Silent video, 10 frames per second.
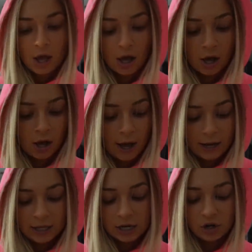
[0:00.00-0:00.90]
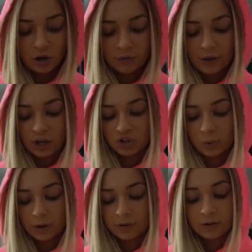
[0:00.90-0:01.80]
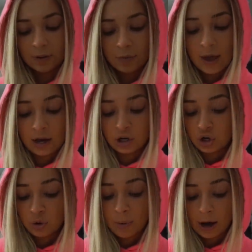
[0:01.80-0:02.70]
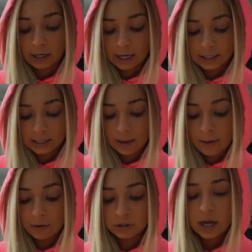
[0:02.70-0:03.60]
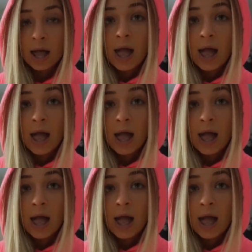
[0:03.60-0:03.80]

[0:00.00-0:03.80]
uh, I didn't get a notification while I was asleep that any new podcast came out.